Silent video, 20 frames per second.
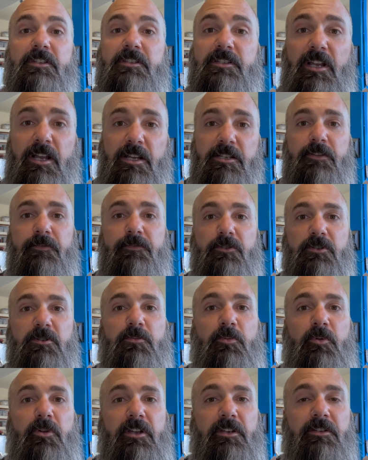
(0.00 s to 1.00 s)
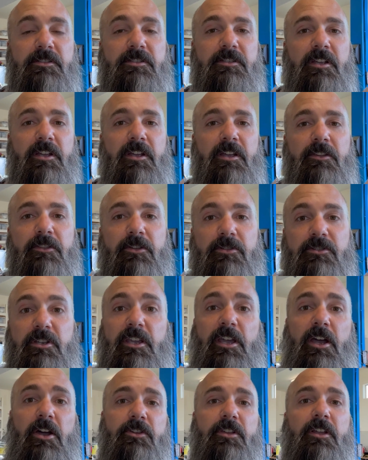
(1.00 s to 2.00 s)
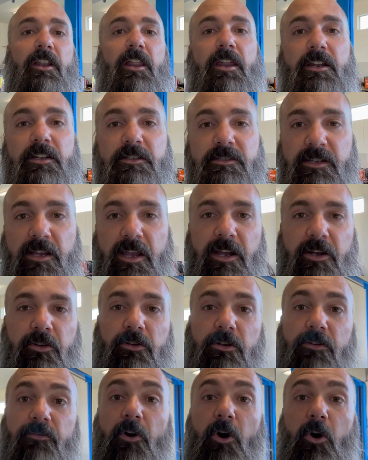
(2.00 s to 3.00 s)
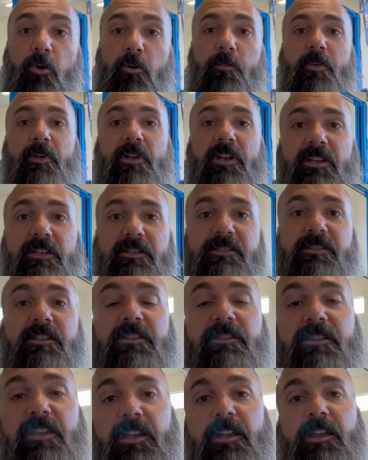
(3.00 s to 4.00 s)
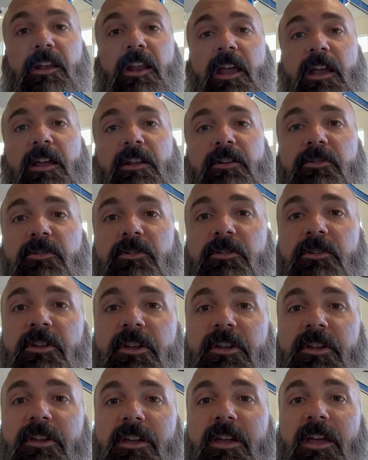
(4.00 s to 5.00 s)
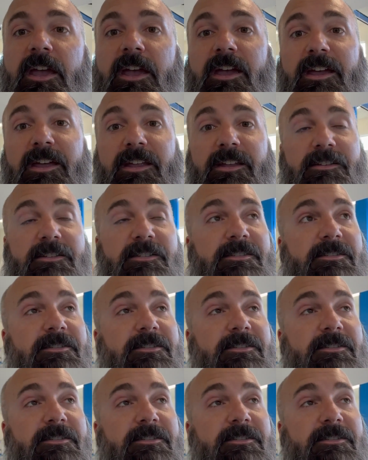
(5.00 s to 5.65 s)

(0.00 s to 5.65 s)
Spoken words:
size of your springs, there's a calculated cycle of openings that they can handle. And